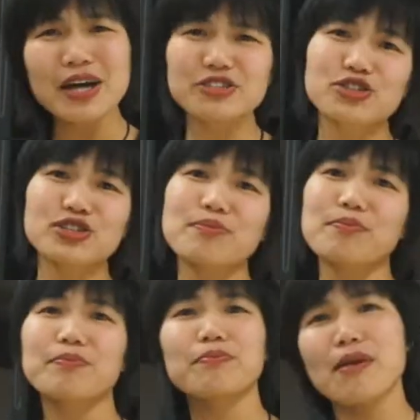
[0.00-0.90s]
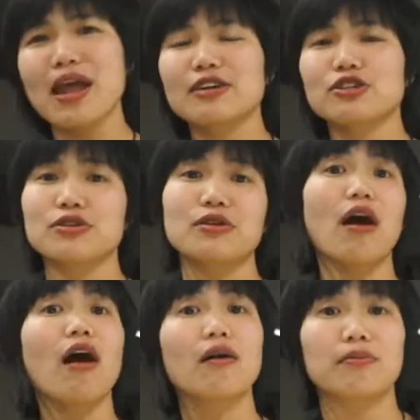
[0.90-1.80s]
massive pleasure
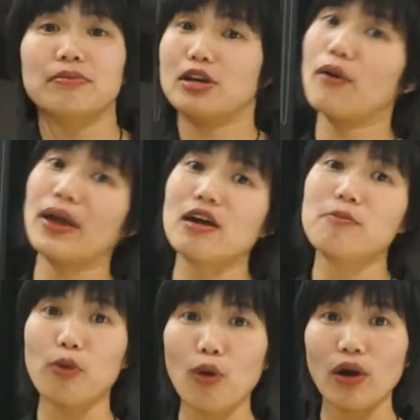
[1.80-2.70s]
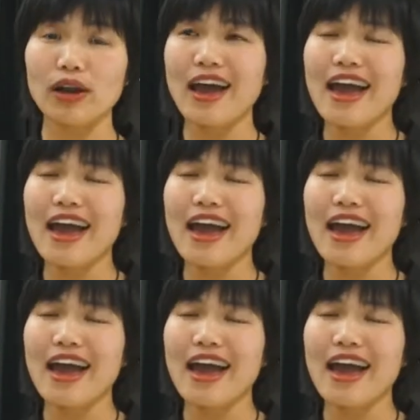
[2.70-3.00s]
of going abroad.